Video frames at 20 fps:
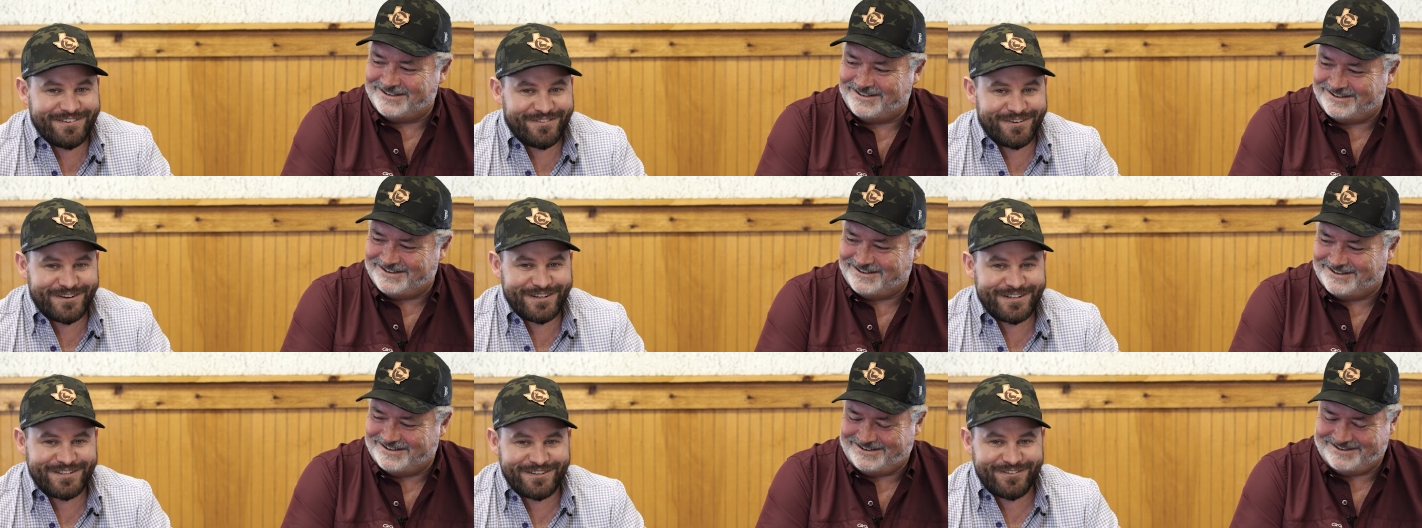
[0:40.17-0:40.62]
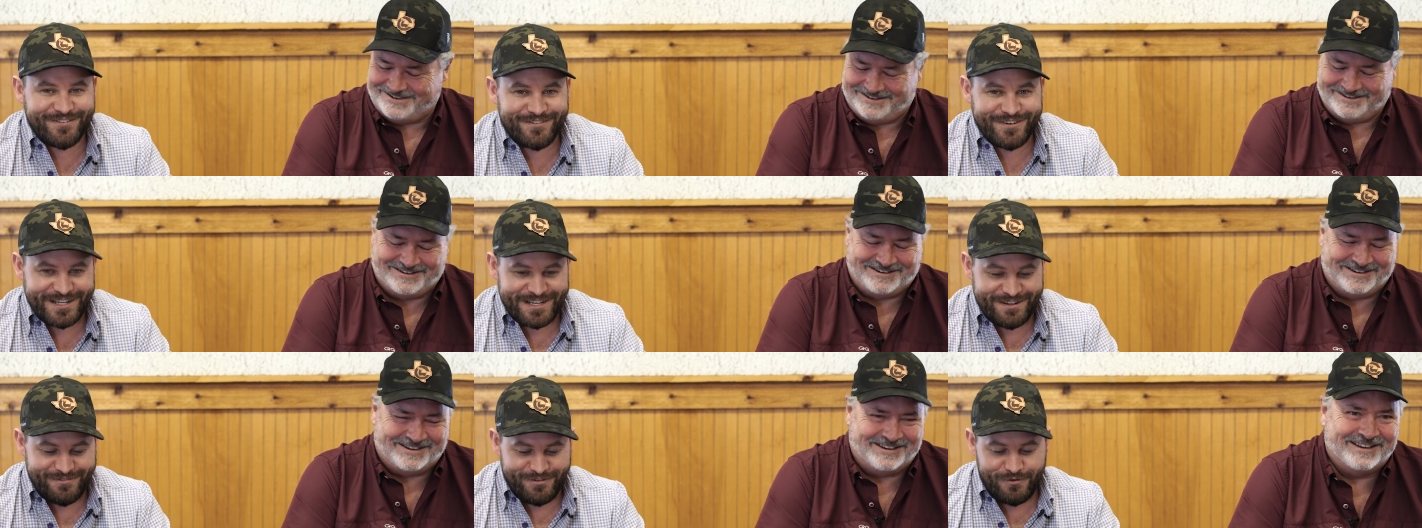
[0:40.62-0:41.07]
Speaker 1: we,
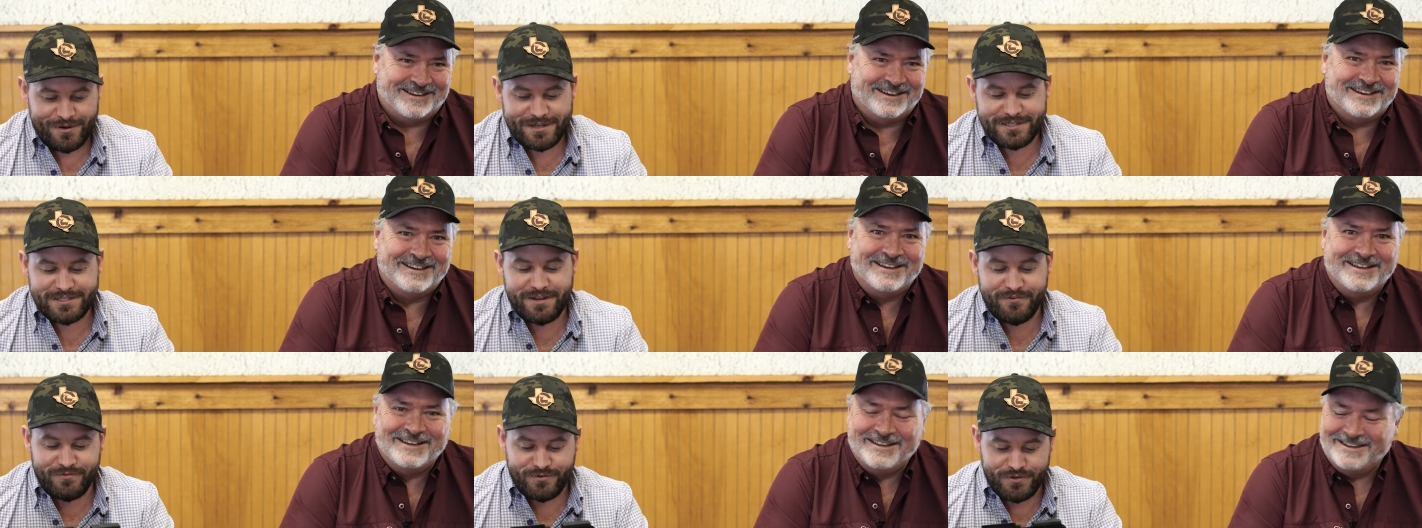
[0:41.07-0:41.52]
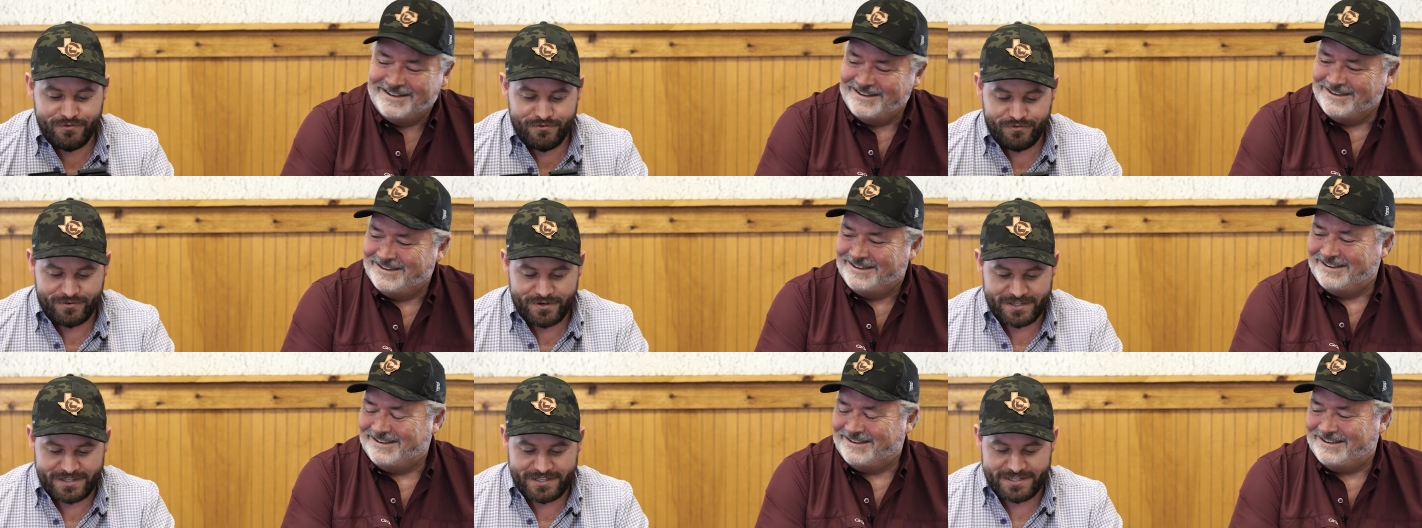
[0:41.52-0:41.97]
we give away a few
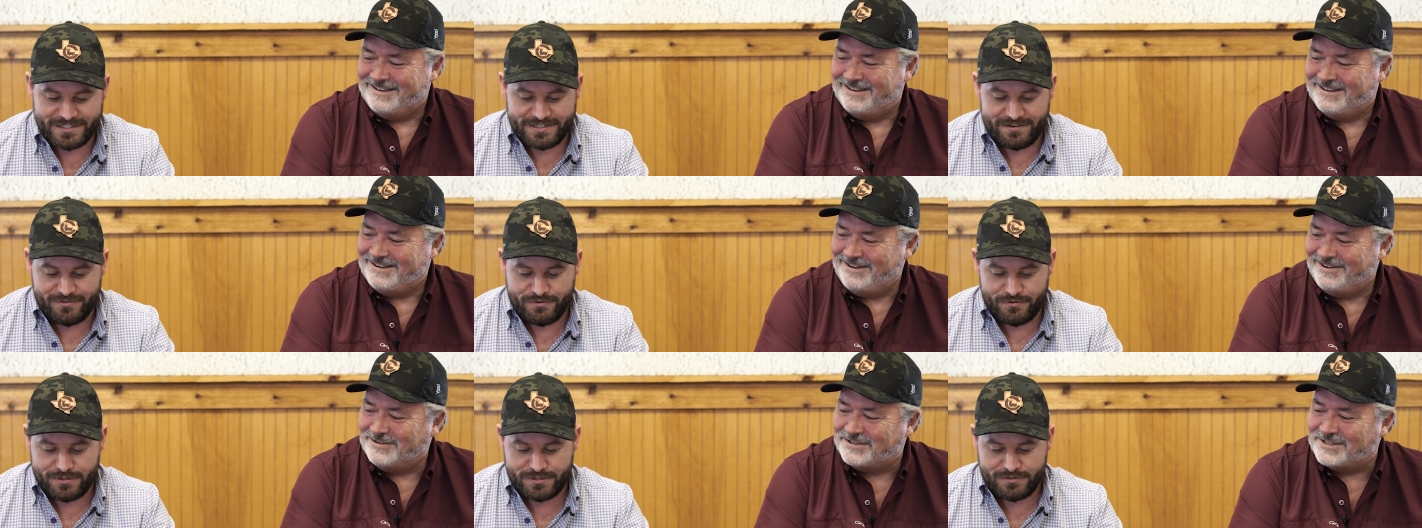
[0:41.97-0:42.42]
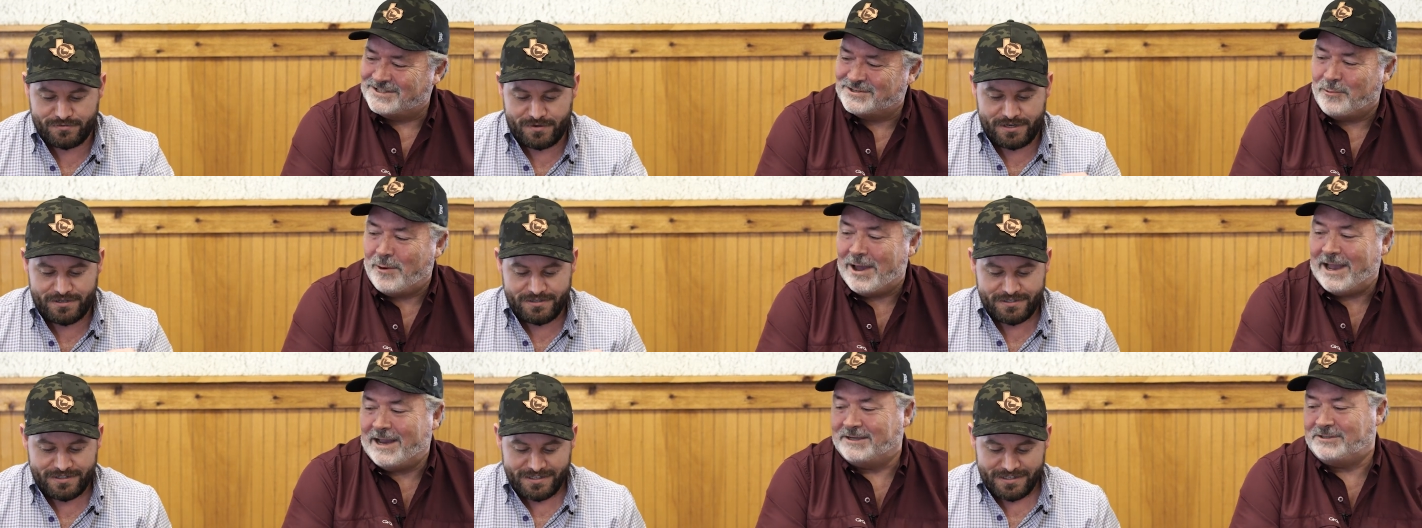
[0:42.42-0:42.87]
free things every. You're a
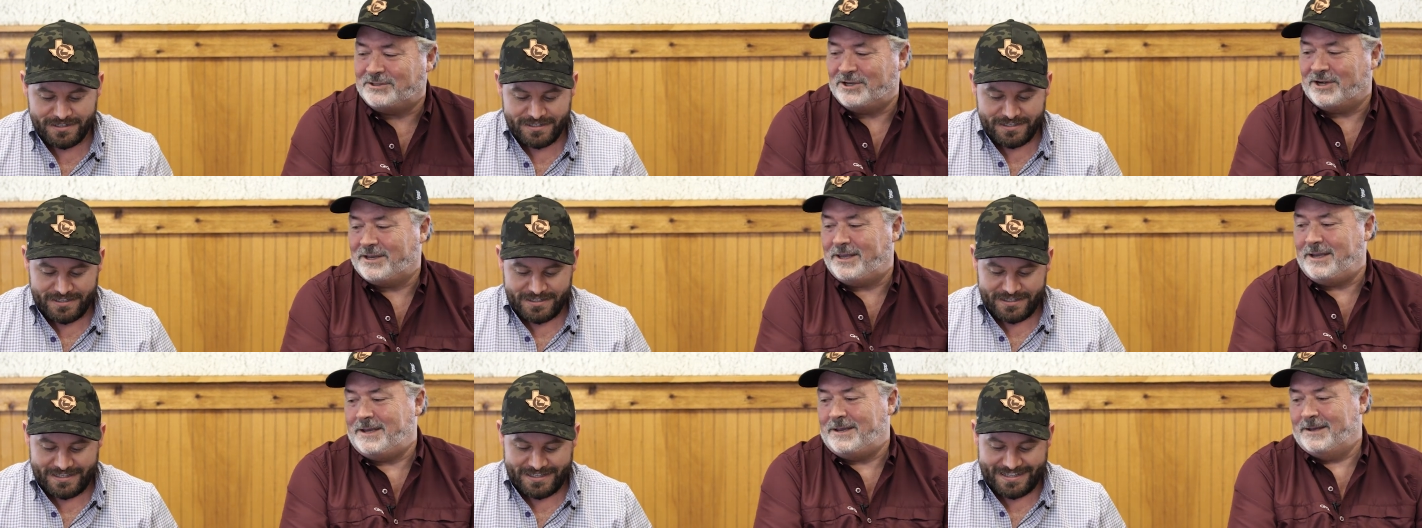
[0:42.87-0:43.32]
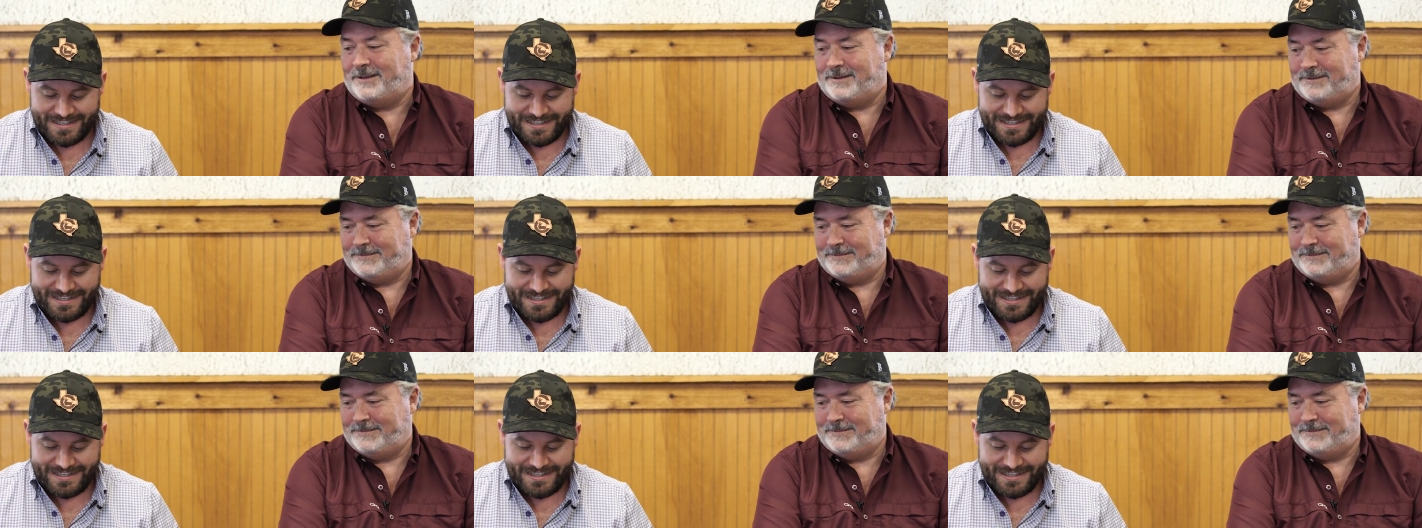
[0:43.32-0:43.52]
swag junkie.